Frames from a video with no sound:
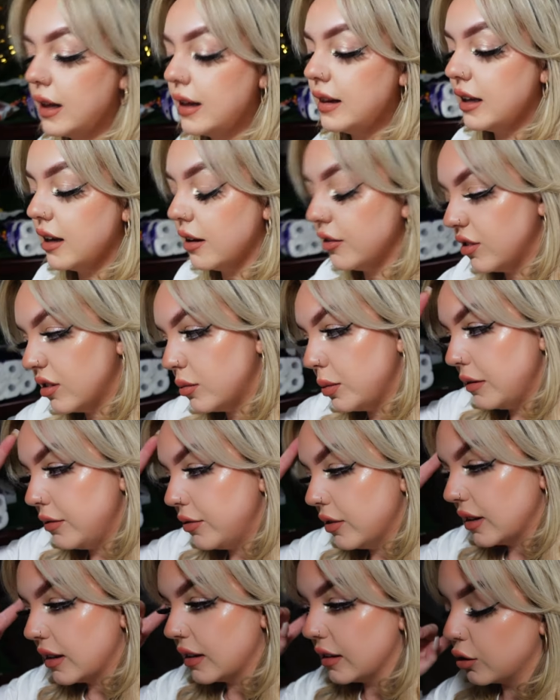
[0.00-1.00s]
lately. I've just been
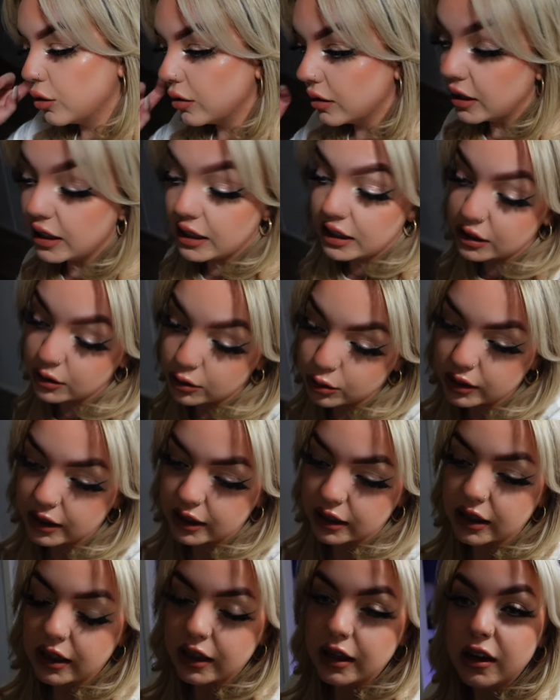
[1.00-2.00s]
feeling a little ill.
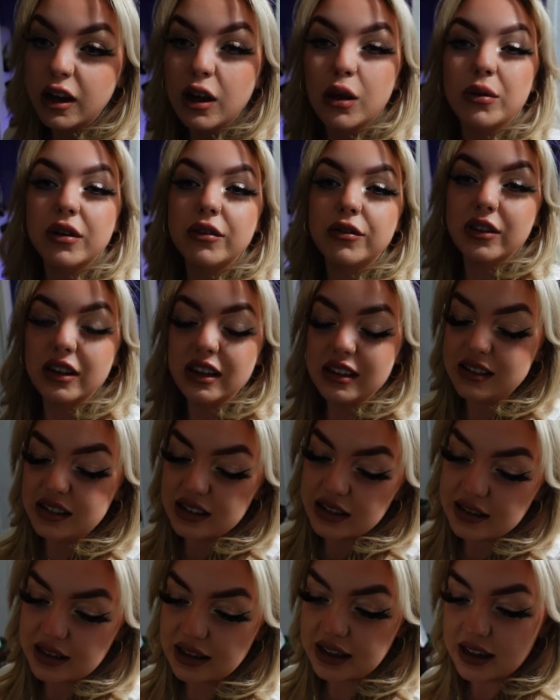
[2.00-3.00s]
Like, I've been feeling
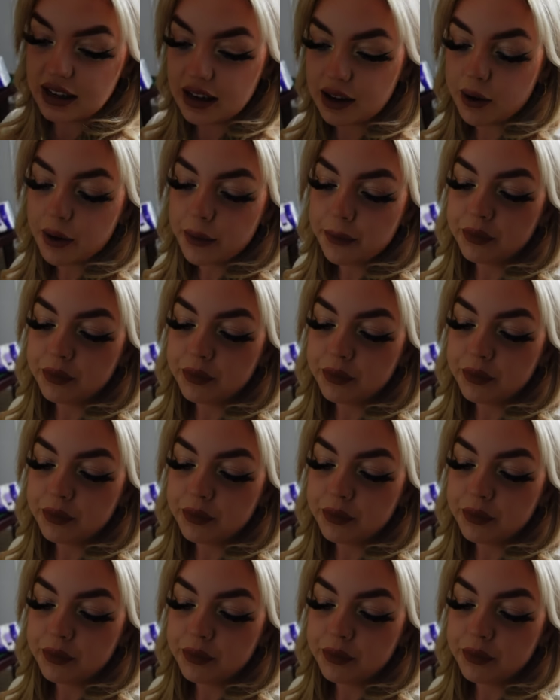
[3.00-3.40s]
dizzy.